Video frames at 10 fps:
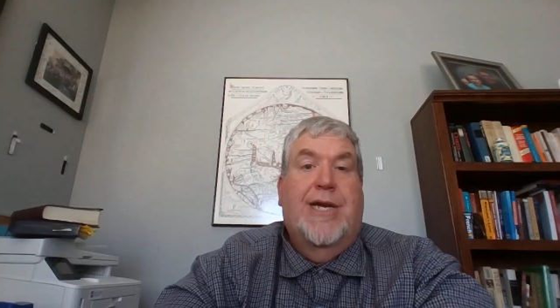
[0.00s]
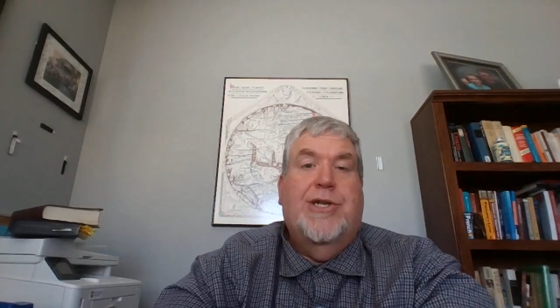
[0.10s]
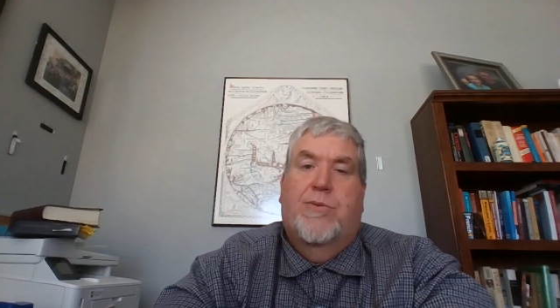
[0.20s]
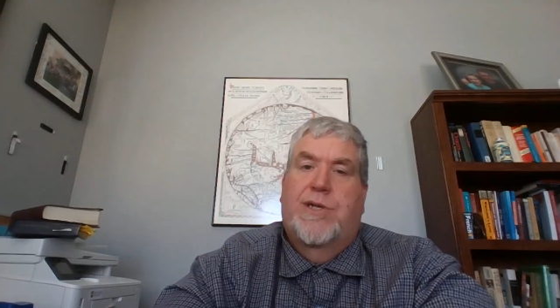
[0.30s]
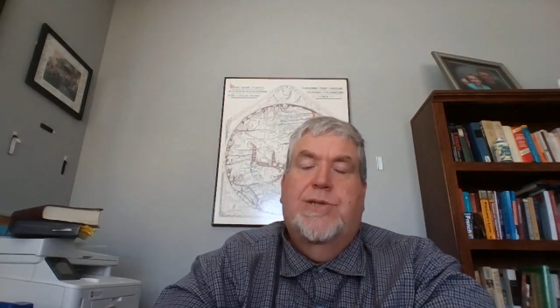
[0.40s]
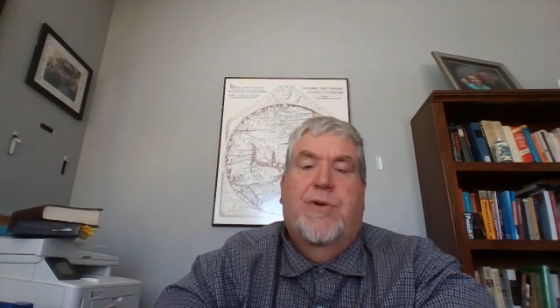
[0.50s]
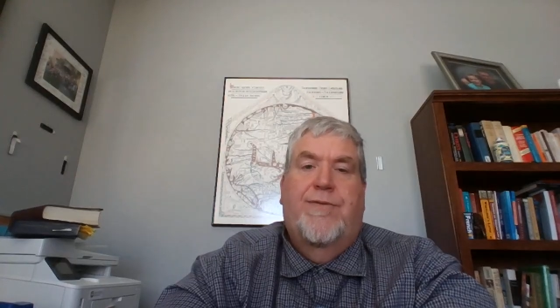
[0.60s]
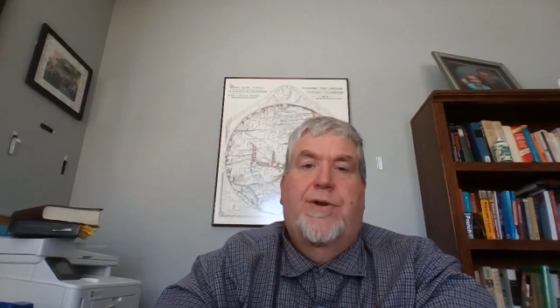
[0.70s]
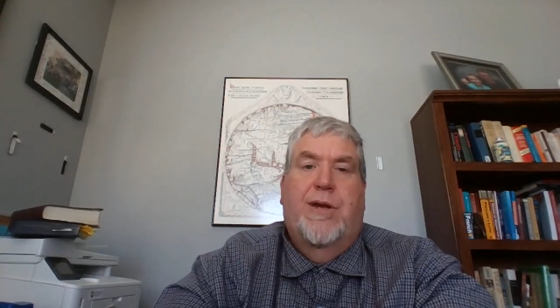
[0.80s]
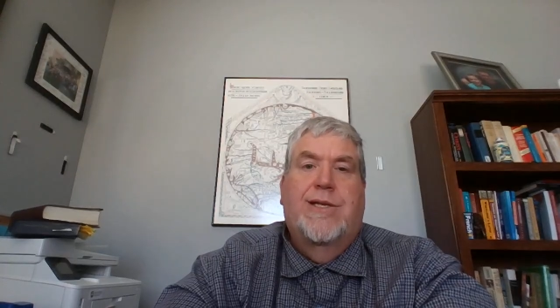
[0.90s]
protection, which is
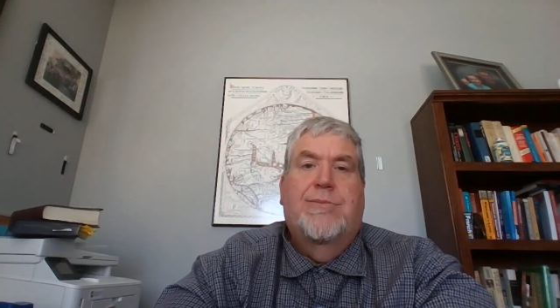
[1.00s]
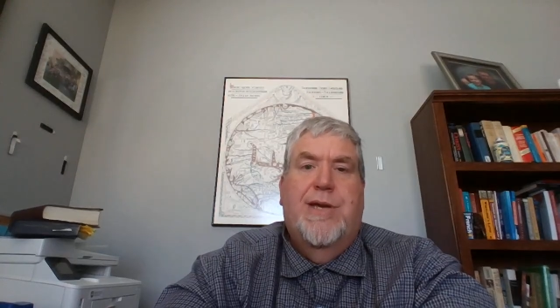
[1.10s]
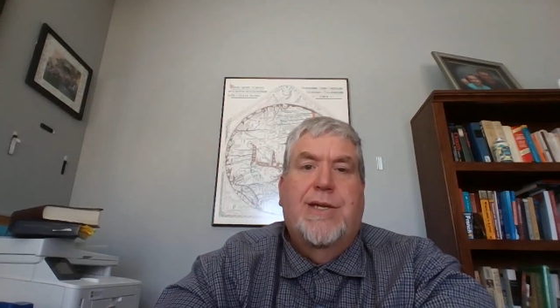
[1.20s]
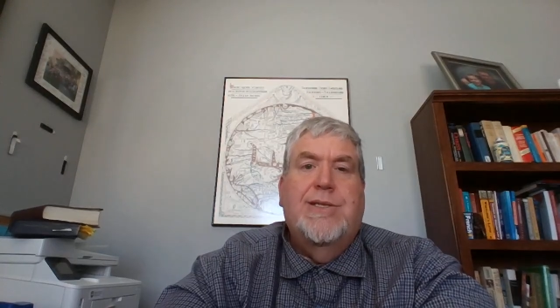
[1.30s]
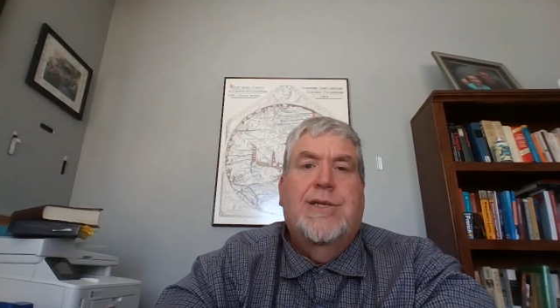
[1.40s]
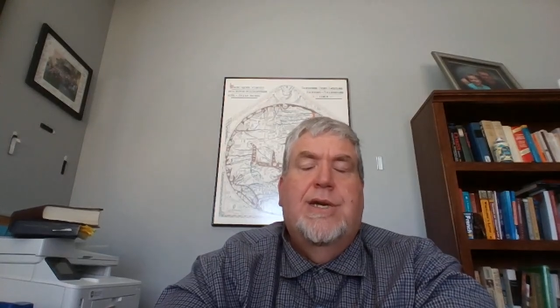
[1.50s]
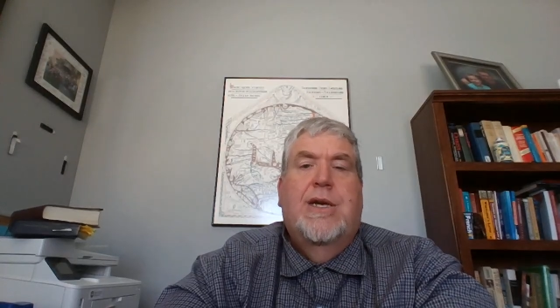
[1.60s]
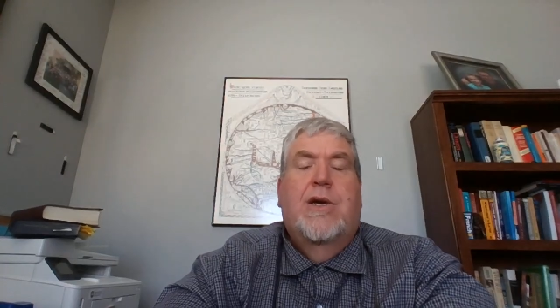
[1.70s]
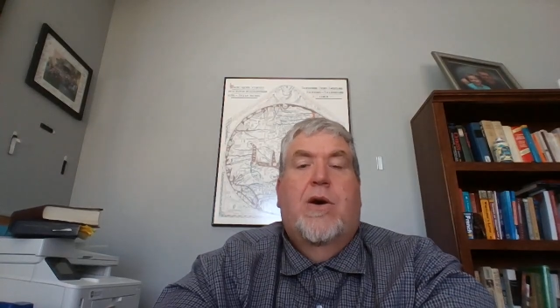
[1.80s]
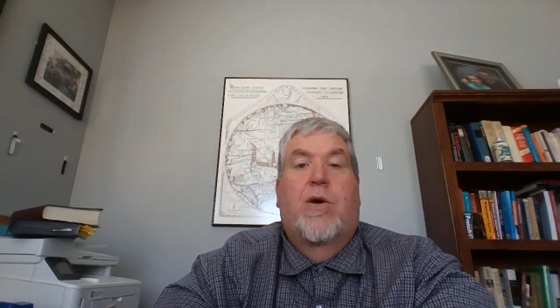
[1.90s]
what feudalism is,
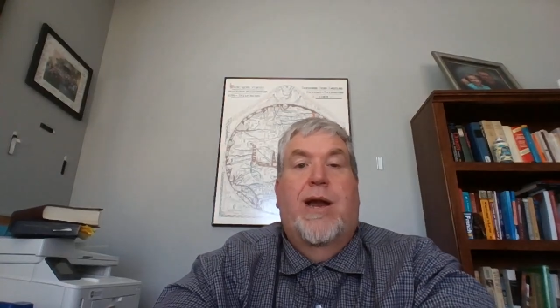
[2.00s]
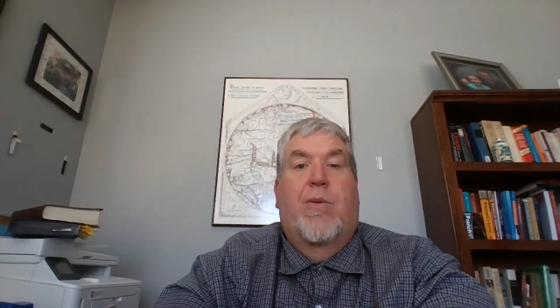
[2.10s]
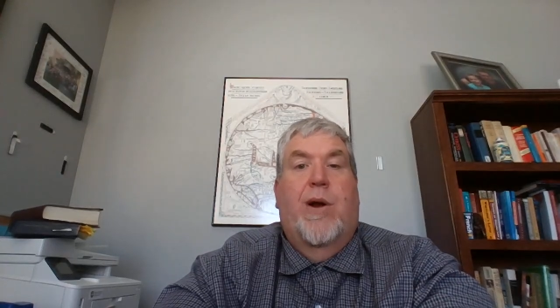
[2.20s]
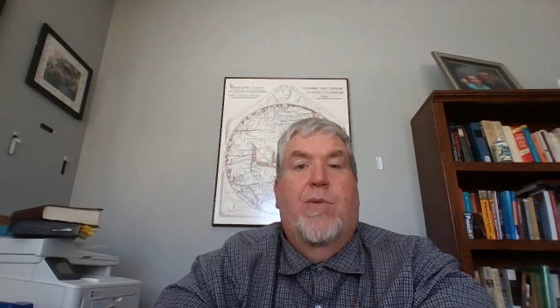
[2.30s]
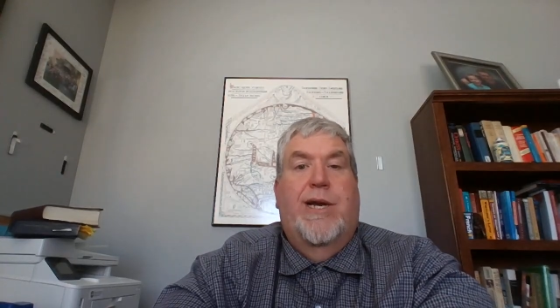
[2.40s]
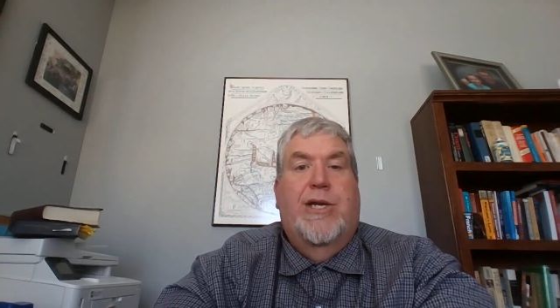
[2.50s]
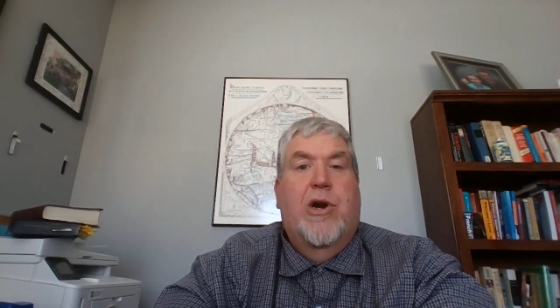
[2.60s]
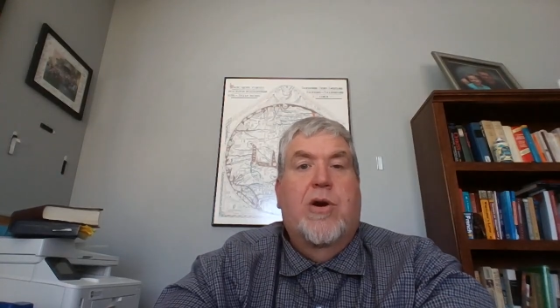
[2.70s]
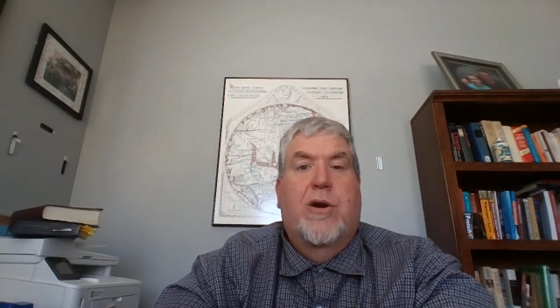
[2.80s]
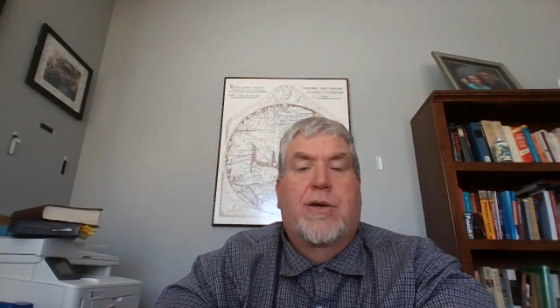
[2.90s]
or I want
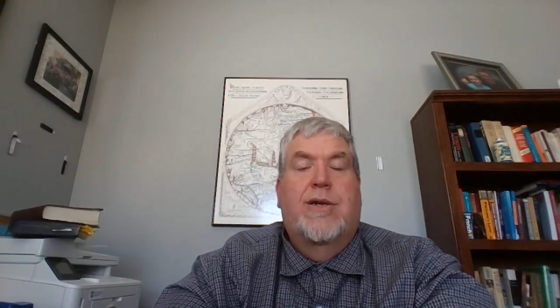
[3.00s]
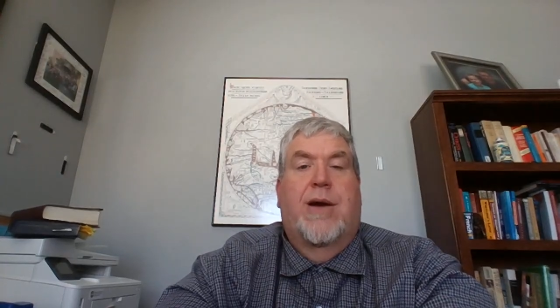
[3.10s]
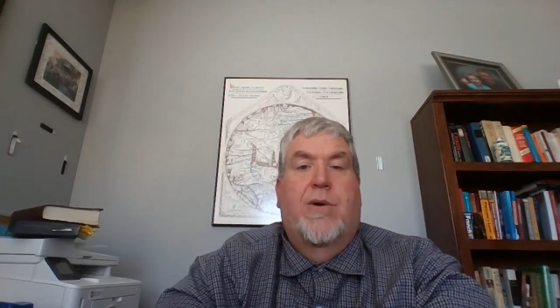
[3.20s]
return.